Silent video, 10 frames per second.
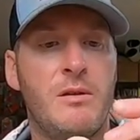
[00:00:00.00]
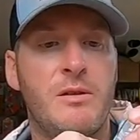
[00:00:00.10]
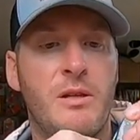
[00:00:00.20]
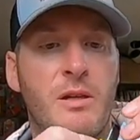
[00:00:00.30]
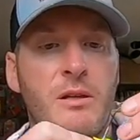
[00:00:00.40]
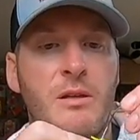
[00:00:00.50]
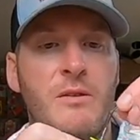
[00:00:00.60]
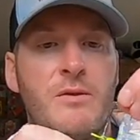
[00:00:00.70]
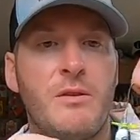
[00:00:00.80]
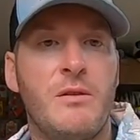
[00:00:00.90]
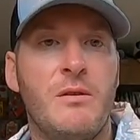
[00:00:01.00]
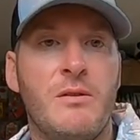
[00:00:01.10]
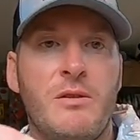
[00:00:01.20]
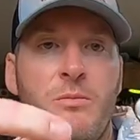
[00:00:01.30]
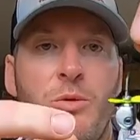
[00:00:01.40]
is it kind of gives
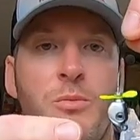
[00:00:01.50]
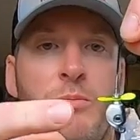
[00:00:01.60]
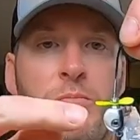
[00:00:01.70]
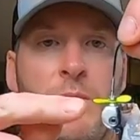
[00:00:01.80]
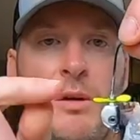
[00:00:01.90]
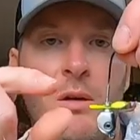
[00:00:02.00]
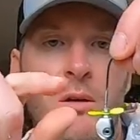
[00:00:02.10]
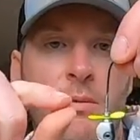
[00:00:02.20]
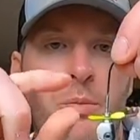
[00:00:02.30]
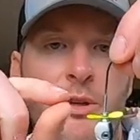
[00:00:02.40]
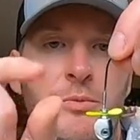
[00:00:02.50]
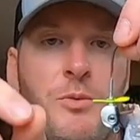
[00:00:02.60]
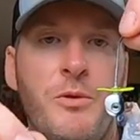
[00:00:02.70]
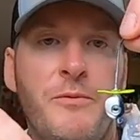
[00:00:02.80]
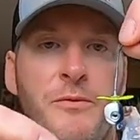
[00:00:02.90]
a simple pinch
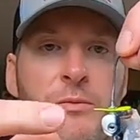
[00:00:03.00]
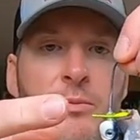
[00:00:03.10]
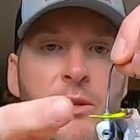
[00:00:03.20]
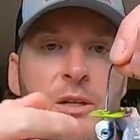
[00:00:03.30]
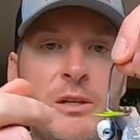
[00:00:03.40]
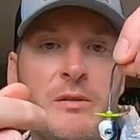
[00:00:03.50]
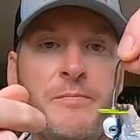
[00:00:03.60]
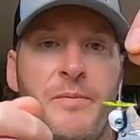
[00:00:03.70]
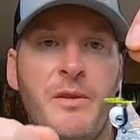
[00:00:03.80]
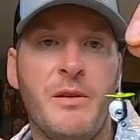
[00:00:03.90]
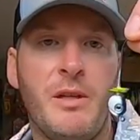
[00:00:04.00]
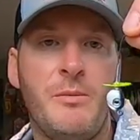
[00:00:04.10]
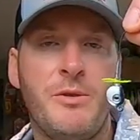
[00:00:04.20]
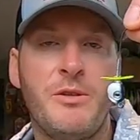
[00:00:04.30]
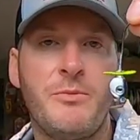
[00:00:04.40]
point for the blade and it
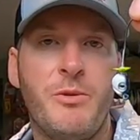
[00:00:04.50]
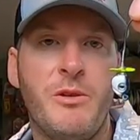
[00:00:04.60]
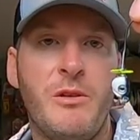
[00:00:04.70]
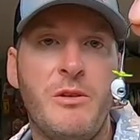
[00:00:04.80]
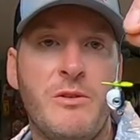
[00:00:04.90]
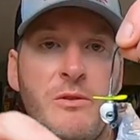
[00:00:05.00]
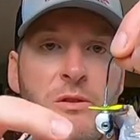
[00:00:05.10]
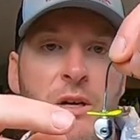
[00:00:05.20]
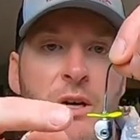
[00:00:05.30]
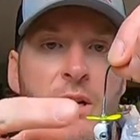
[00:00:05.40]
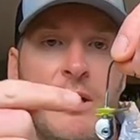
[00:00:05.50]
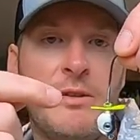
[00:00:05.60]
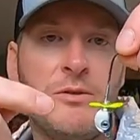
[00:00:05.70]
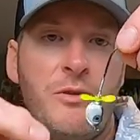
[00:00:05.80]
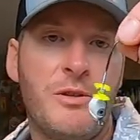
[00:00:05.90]
keeps it spinning easily.
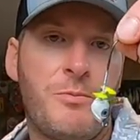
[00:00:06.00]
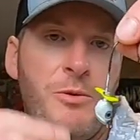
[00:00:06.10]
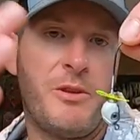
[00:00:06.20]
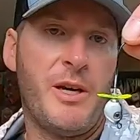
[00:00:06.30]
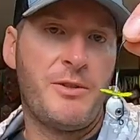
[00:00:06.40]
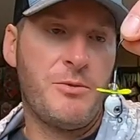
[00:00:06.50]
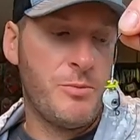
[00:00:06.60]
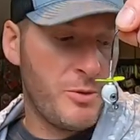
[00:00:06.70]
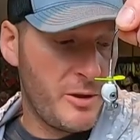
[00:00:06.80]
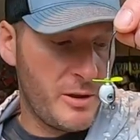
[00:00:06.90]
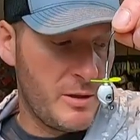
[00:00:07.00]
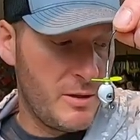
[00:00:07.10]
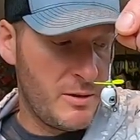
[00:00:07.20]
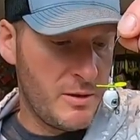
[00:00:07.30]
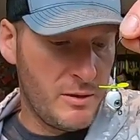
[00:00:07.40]
So at this point, that's your
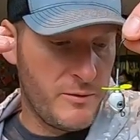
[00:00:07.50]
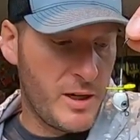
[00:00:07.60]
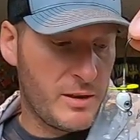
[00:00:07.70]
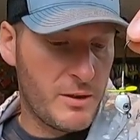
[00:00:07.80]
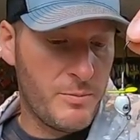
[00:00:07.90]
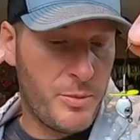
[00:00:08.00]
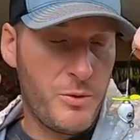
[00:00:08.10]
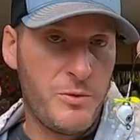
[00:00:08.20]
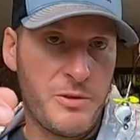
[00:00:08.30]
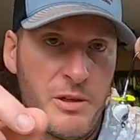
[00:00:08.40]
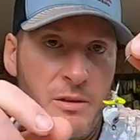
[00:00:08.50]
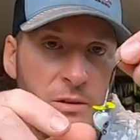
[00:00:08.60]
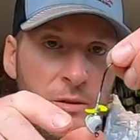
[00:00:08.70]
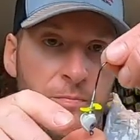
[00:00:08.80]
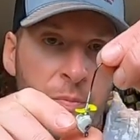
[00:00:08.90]
blade and you've got the components on
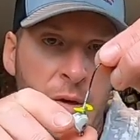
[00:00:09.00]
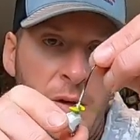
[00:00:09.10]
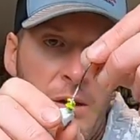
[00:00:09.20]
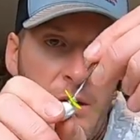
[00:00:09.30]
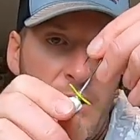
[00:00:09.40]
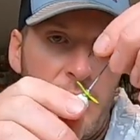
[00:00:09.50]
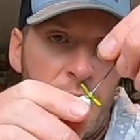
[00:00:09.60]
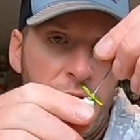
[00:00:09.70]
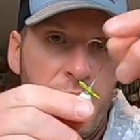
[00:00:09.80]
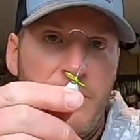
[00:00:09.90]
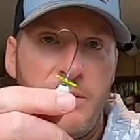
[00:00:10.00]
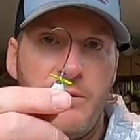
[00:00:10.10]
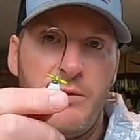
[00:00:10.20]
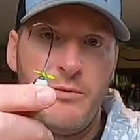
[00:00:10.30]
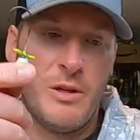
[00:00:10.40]
there. And what you'd need
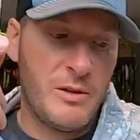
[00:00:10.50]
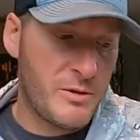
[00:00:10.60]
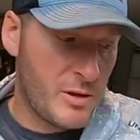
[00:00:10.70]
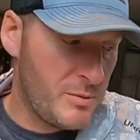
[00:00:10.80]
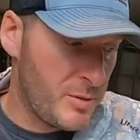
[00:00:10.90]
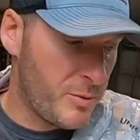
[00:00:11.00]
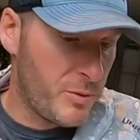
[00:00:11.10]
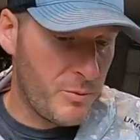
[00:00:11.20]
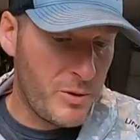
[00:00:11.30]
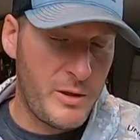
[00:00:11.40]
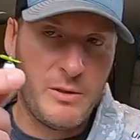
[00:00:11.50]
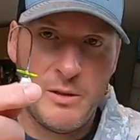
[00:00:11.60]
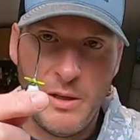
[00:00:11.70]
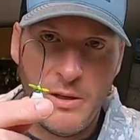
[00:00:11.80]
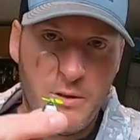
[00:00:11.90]
to do then is come up with a way
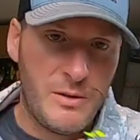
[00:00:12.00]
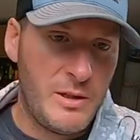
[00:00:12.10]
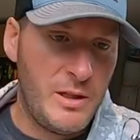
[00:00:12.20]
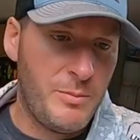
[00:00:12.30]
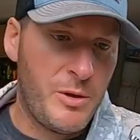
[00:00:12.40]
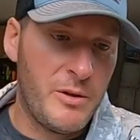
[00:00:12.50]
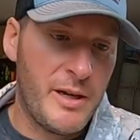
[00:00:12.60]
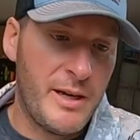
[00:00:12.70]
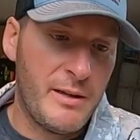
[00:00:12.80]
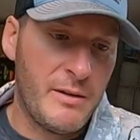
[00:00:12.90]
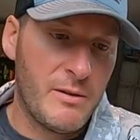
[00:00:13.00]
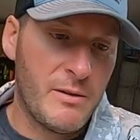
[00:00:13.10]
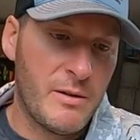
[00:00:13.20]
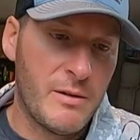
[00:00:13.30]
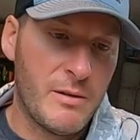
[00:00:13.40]
to keep all that
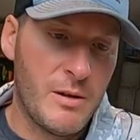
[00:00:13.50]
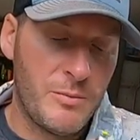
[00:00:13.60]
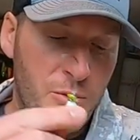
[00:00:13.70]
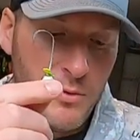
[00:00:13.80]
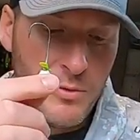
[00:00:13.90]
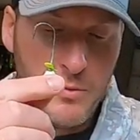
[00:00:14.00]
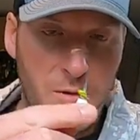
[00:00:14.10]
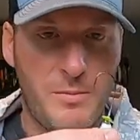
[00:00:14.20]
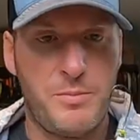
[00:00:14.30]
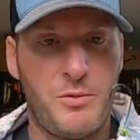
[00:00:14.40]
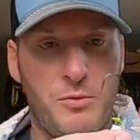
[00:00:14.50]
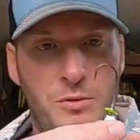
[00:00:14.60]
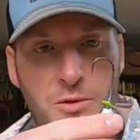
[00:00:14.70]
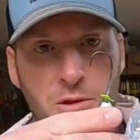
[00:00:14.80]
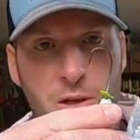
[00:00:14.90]
up
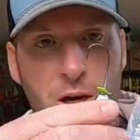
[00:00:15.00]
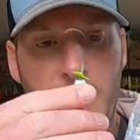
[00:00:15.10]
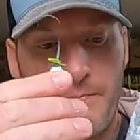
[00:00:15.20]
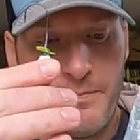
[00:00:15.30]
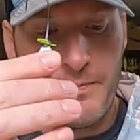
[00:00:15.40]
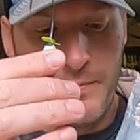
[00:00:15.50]
towards the top